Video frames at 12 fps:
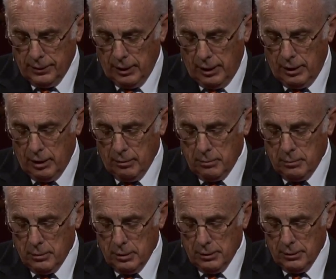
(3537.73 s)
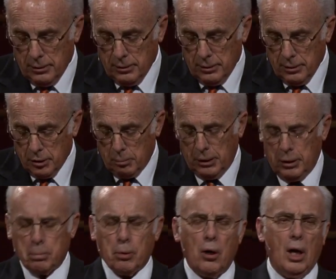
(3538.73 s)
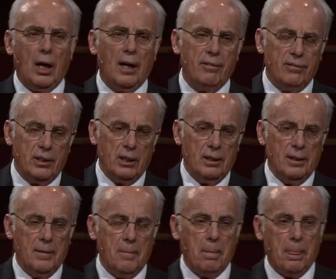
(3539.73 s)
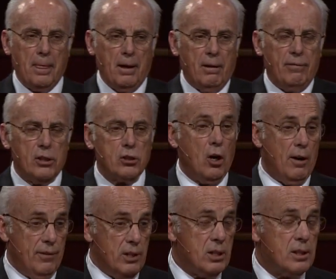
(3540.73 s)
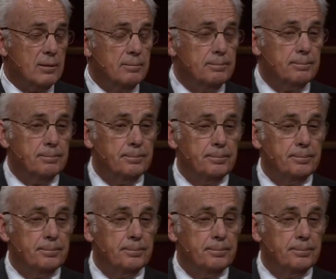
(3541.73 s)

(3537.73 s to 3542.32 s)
led him to be deprived of his office.